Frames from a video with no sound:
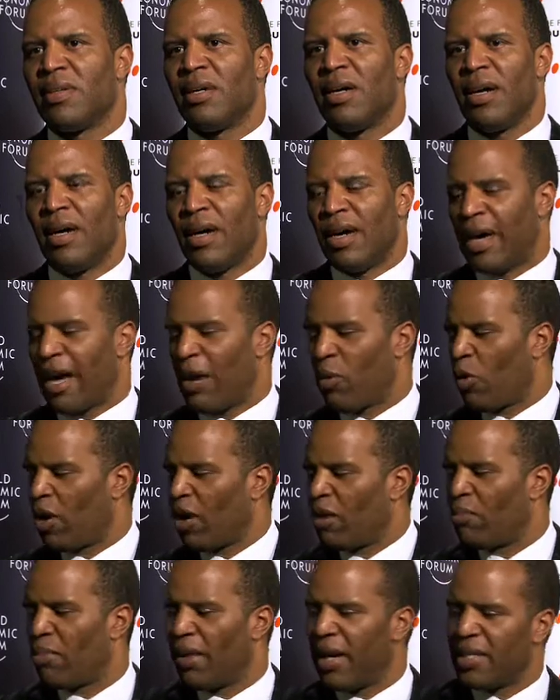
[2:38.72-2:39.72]
I wear
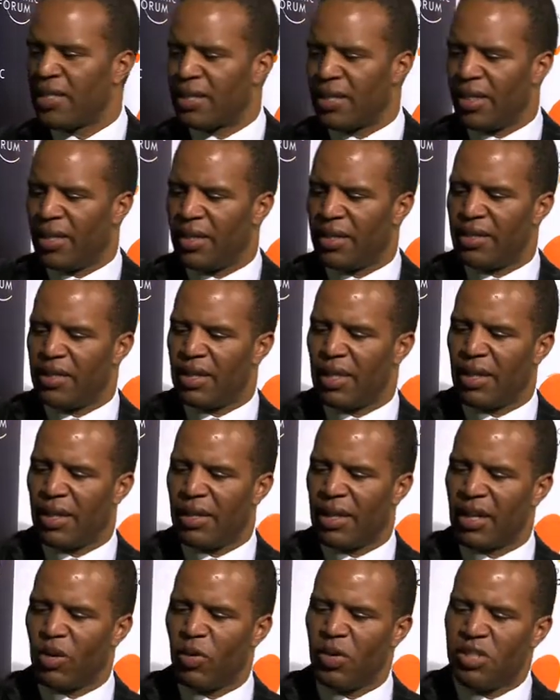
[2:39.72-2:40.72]
a bracelet
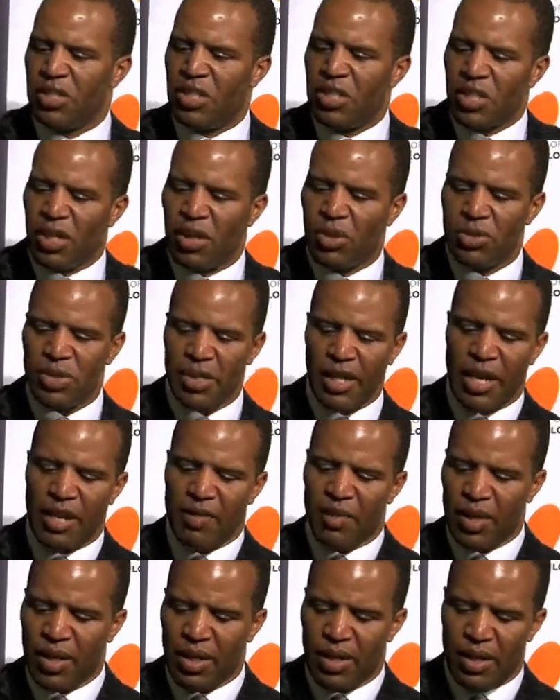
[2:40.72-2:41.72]
that Quincy Jones
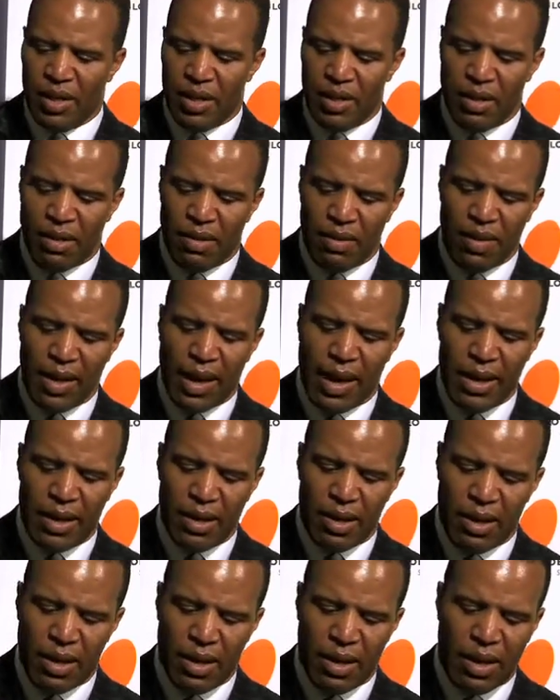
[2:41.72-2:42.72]
gave me that
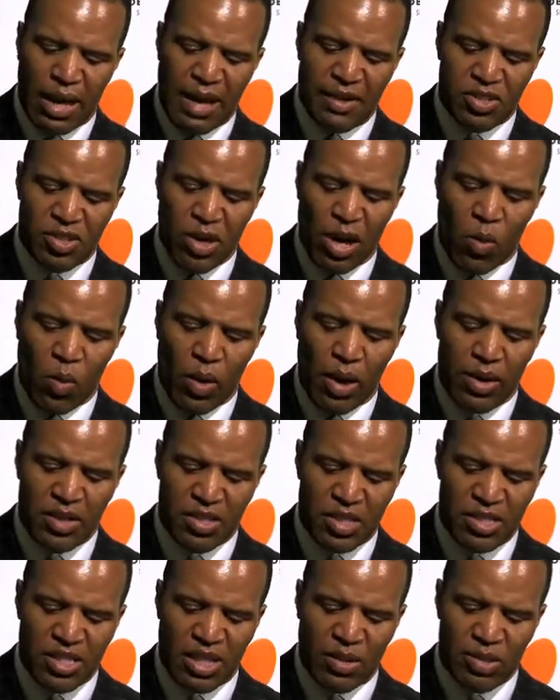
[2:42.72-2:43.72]
I started wearing
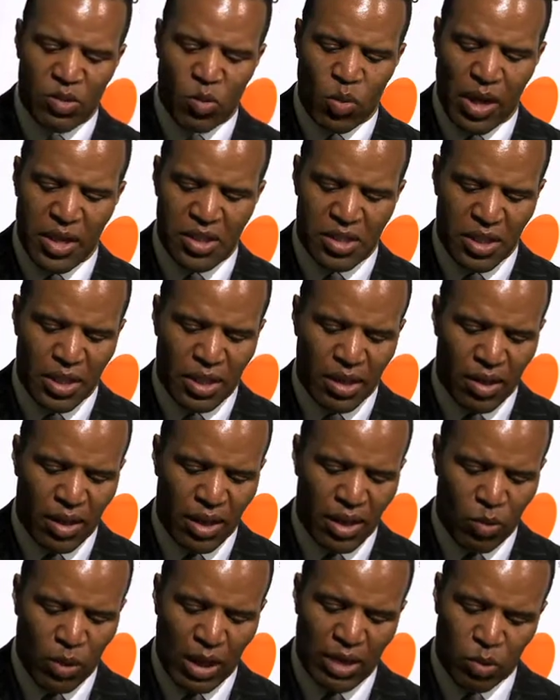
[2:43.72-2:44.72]
since I was a YGL,
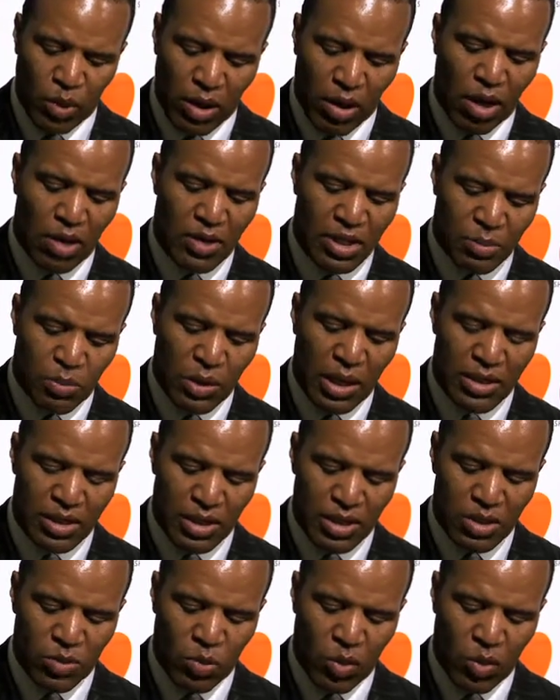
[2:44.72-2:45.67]
and I wear all these bracelets.